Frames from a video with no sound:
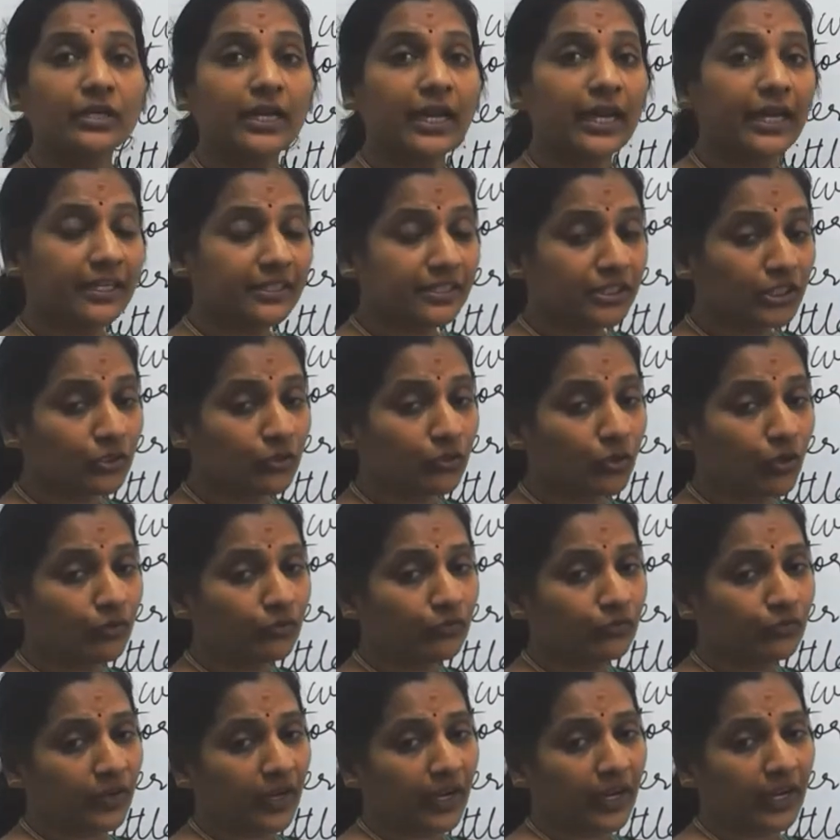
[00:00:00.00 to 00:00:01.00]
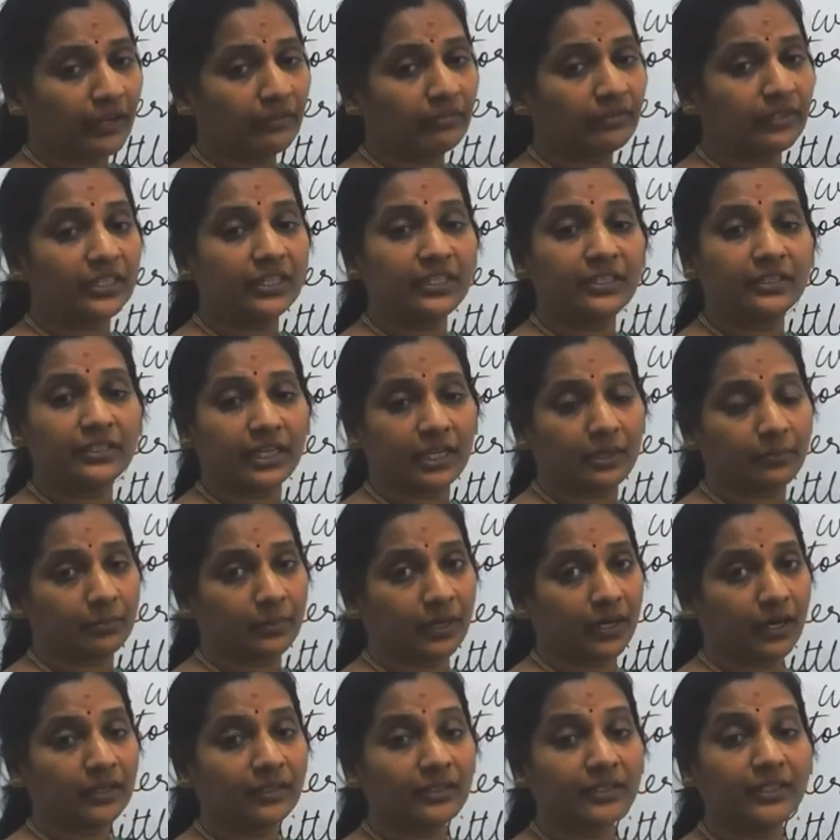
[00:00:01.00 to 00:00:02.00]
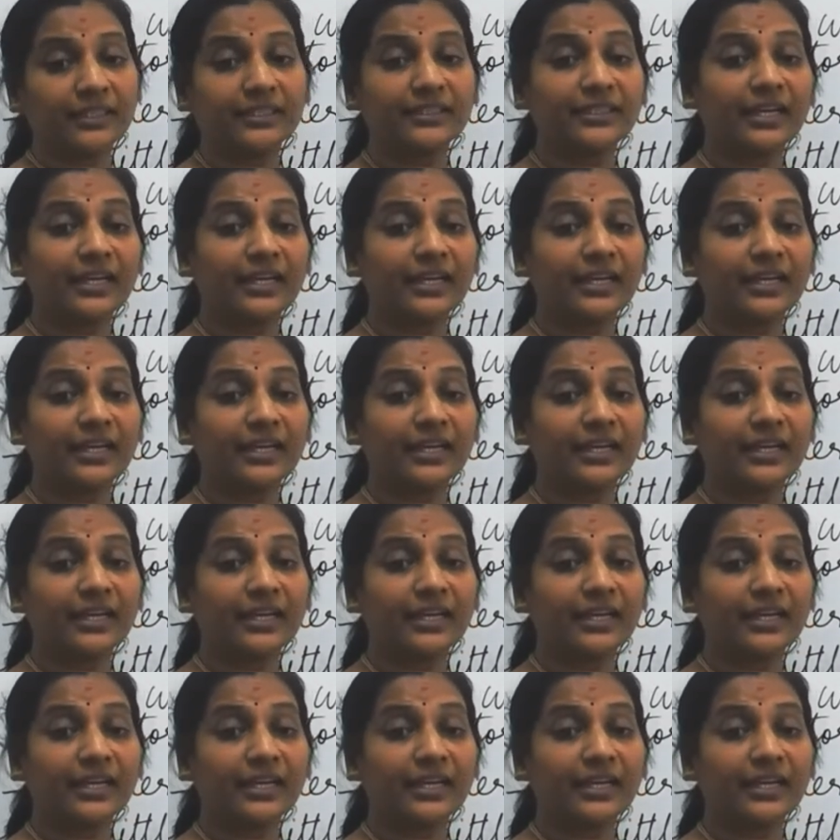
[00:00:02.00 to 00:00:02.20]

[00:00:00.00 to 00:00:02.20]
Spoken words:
1805 in Denmark,